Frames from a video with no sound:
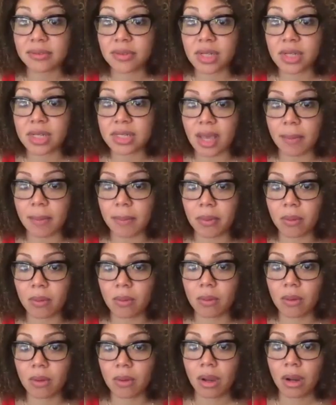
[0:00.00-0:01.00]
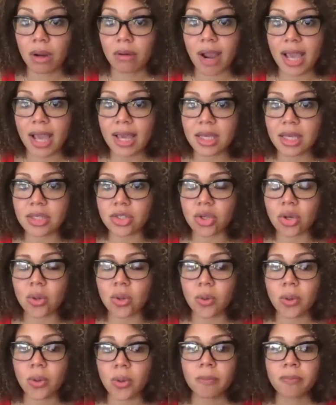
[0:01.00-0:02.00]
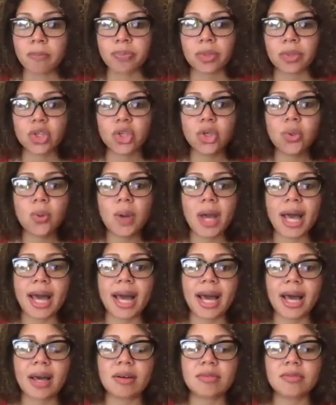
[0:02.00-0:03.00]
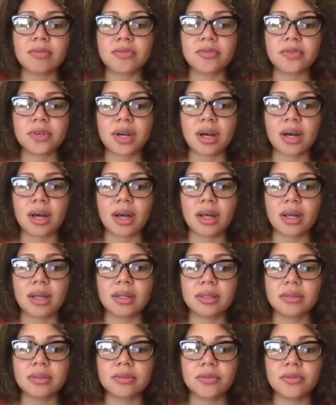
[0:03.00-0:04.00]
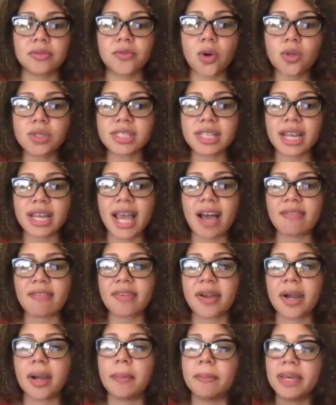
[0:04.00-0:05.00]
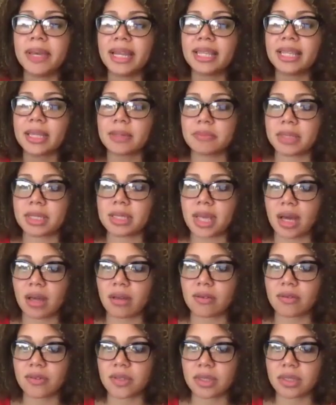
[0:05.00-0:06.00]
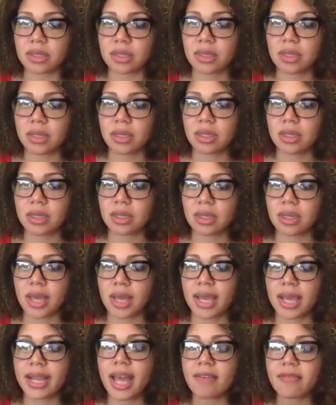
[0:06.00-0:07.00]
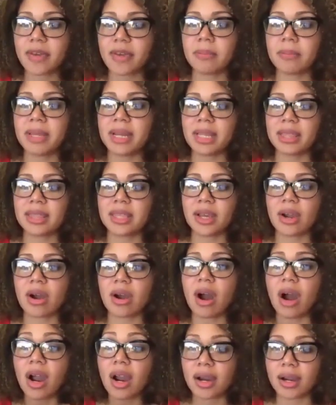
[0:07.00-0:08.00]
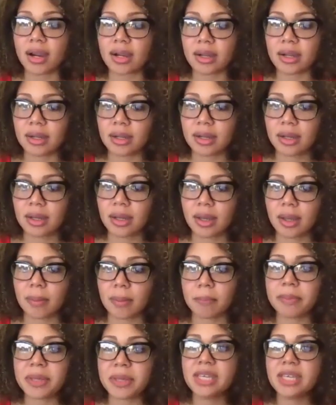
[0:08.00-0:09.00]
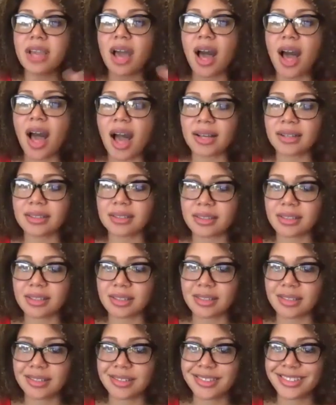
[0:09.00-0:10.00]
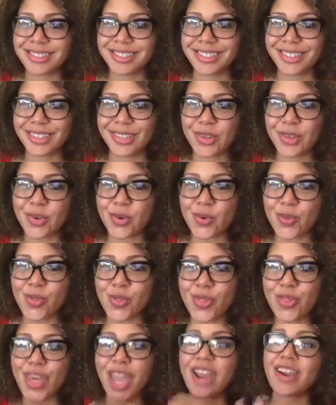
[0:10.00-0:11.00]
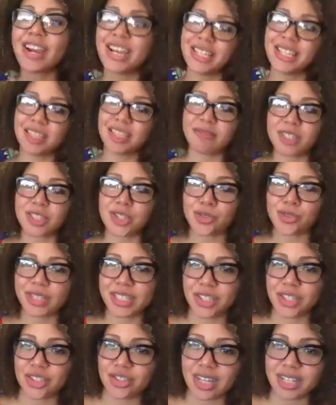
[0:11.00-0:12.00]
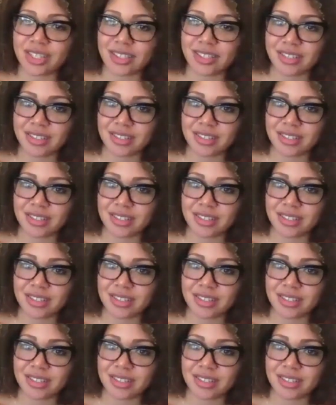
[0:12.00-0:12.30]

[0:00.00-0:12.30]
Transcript: for example, right? And so you have uh, folks that have committed themselves and have committed their art beyond, you know, their individual interest.